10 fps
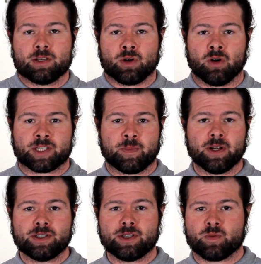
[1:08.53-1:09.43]
So
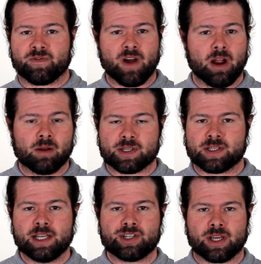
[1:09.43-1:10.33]
experiences with firearms
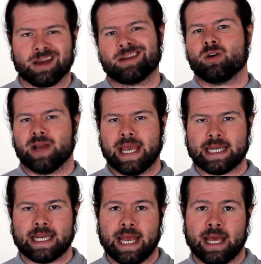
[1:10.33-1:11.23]
and teaching kind of go
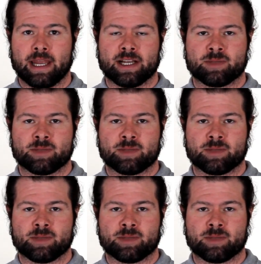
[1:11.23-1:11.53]
hand in hand,